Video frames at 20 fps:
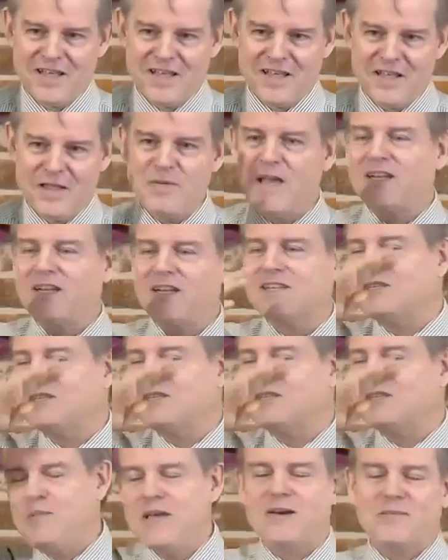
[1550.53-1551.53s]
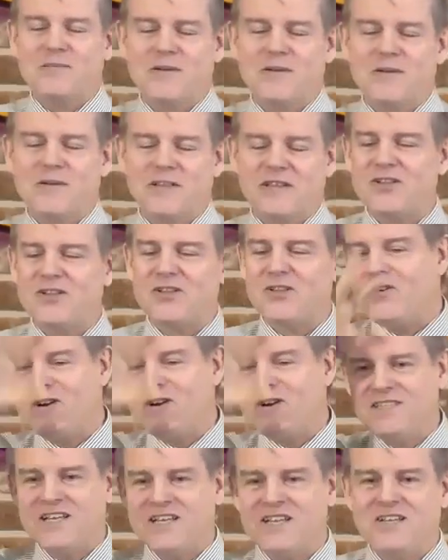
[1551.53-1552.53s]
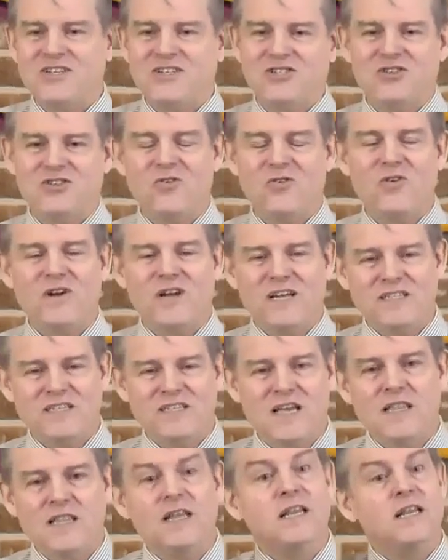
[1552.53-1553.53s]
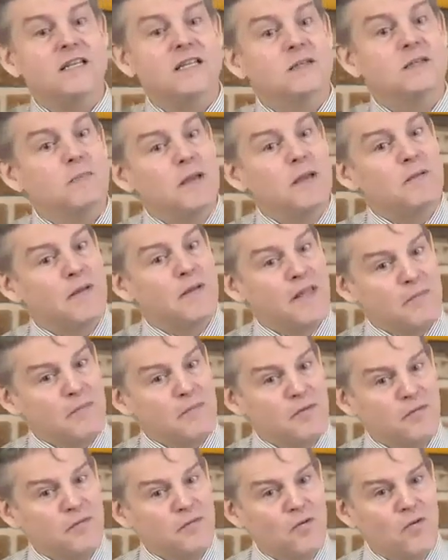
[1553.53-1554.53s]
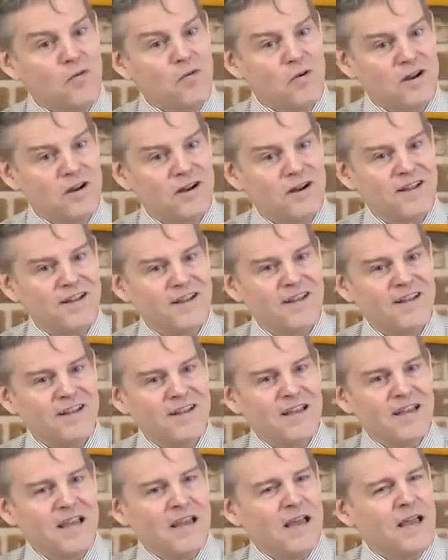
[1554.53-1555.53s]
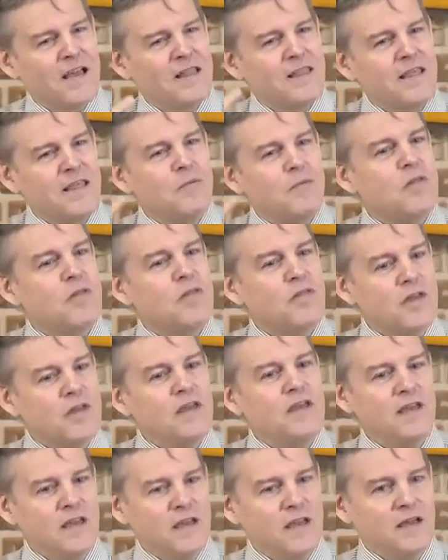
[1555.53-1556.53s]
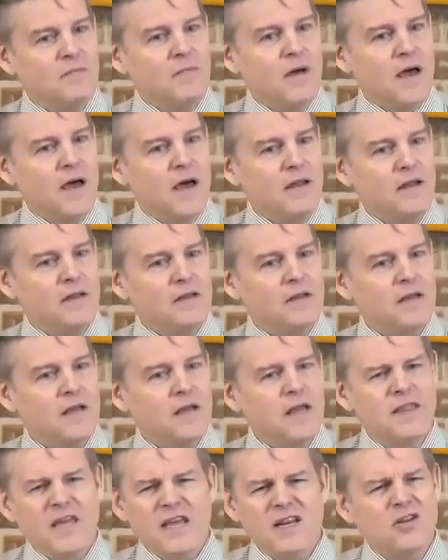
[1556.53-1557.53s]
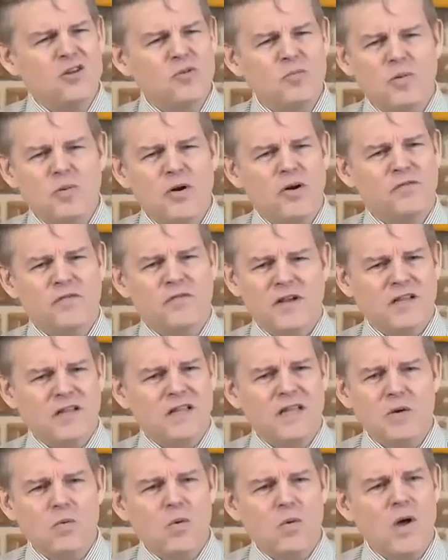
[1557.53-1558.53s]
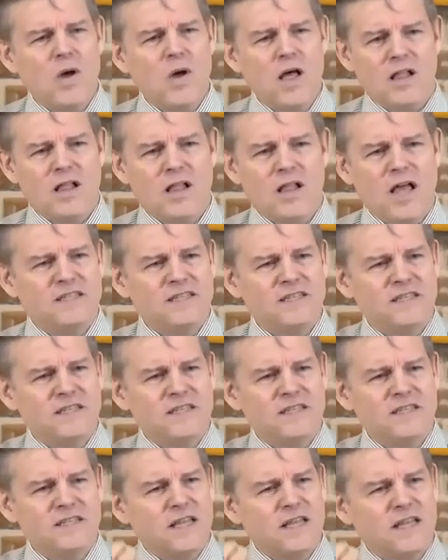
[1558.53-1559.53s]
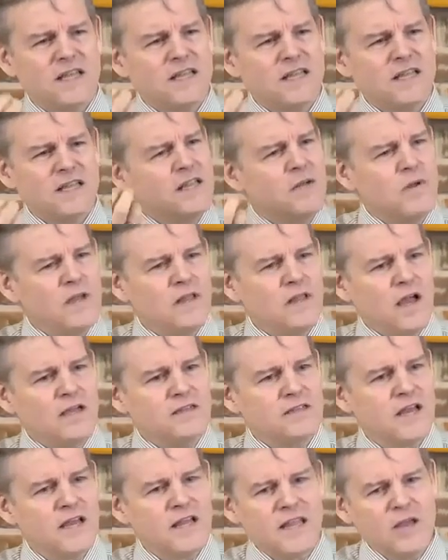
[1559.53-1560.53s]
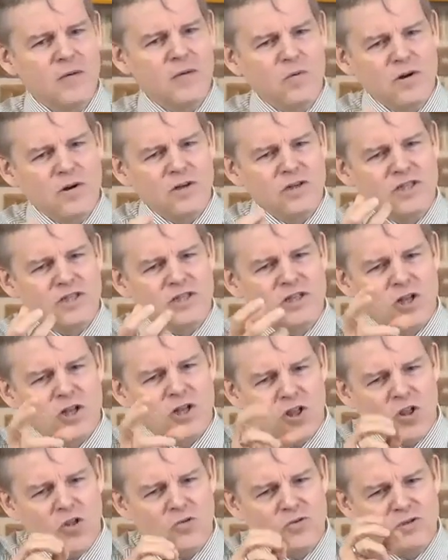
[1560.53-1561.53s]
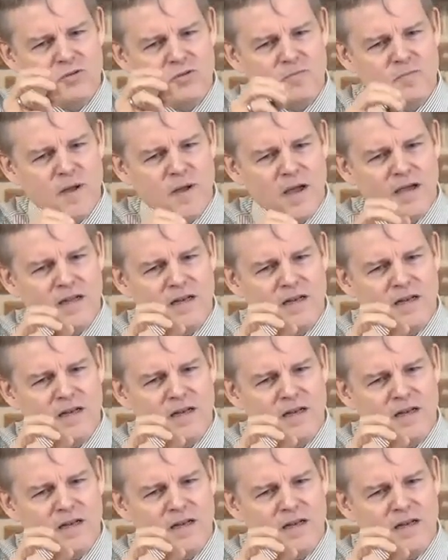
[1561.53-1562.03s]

They began to speak about the glories and the joys. They didn't speak about that before. They were thinking about it. They knew perfectly well. I suddenly realized they weren't just close